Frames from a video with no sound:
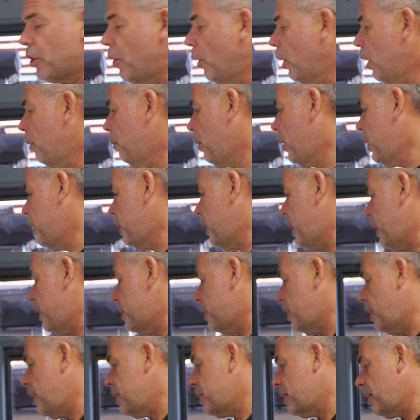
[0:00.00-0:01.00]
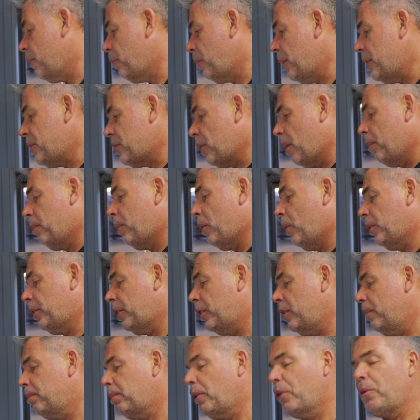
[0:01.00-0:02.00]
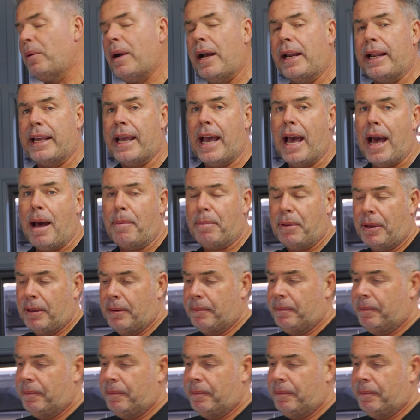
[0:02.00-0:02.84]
cool about this is if we jump onto the Bluetti app,